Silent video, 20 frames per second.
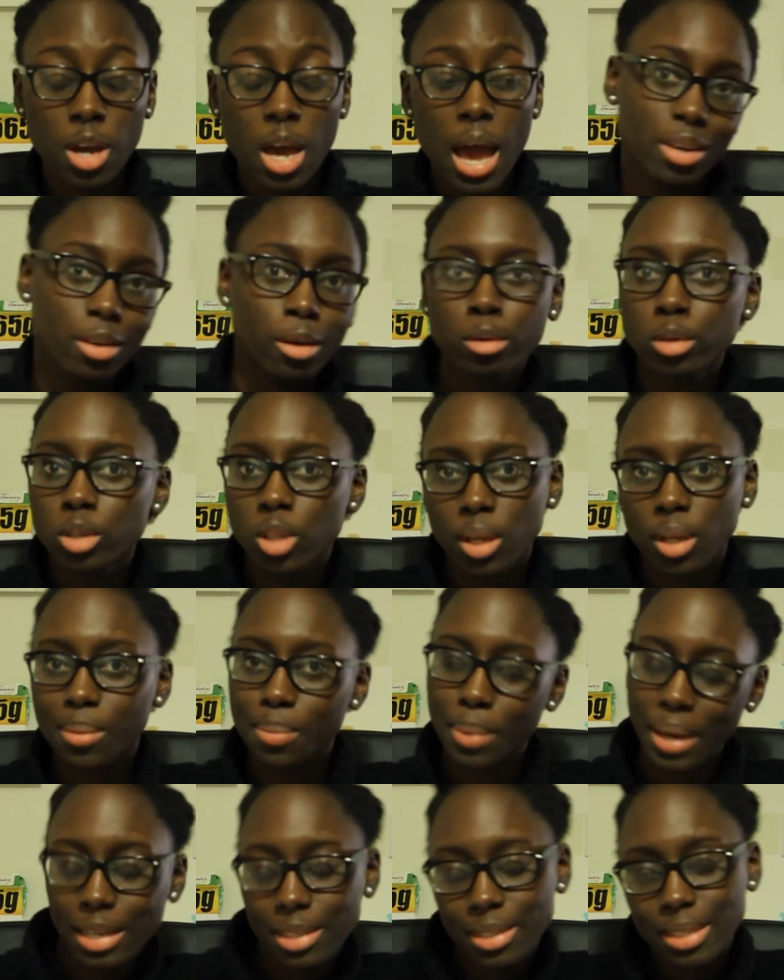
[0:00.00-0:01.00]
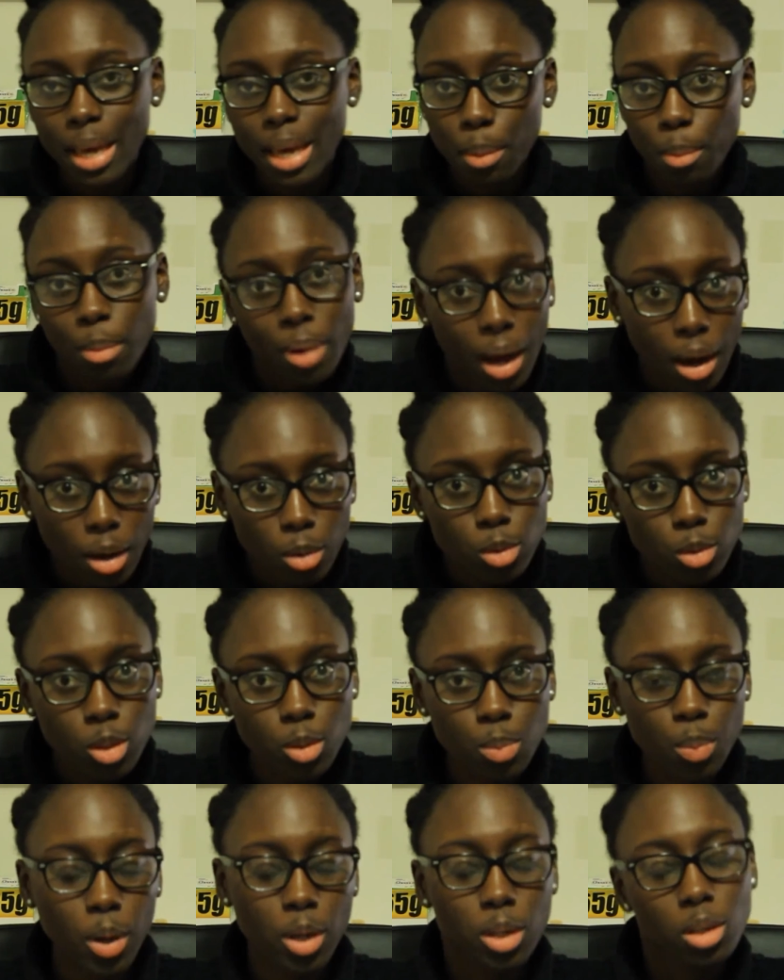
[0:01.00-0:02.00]
I know I was only paying £10,
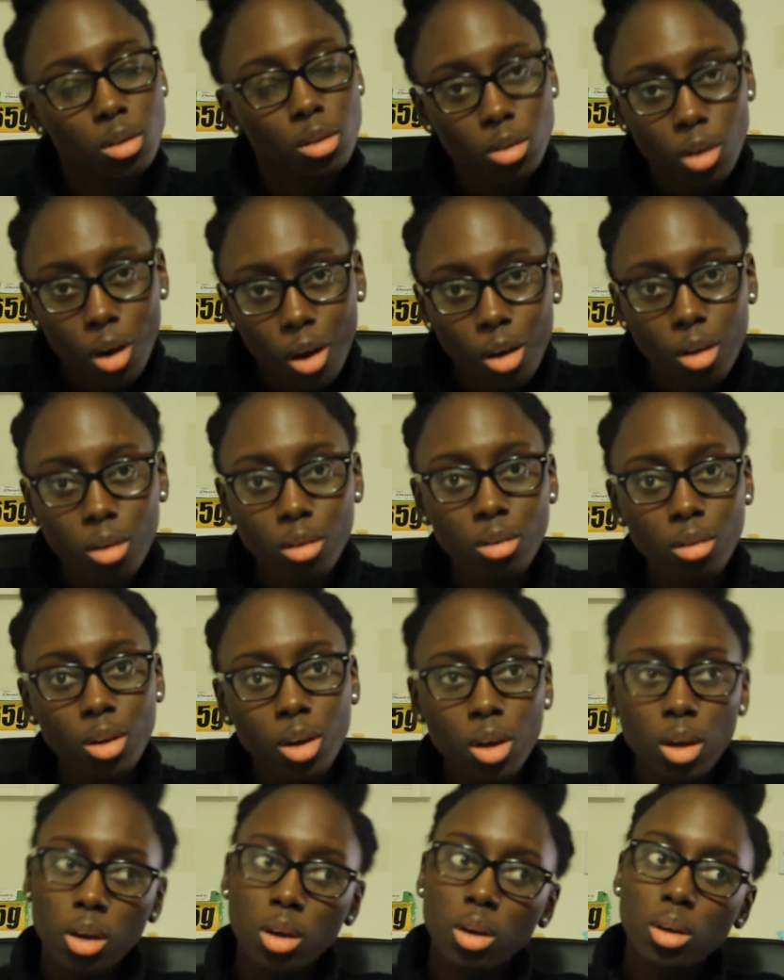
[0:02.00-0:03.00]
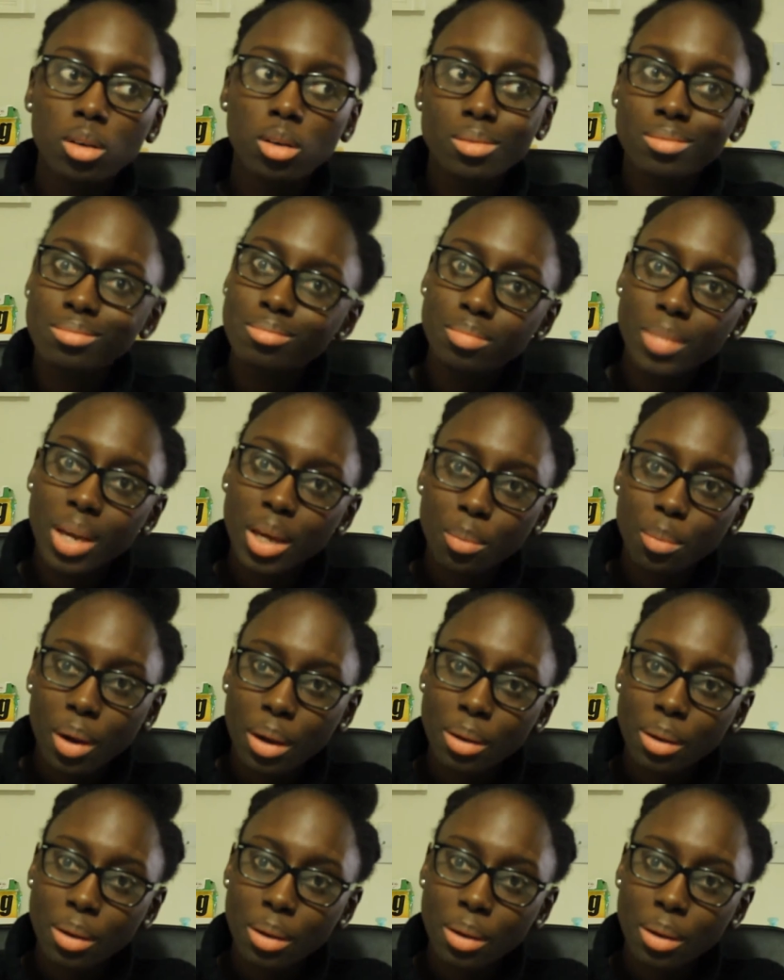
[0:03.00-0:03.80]
but you know, make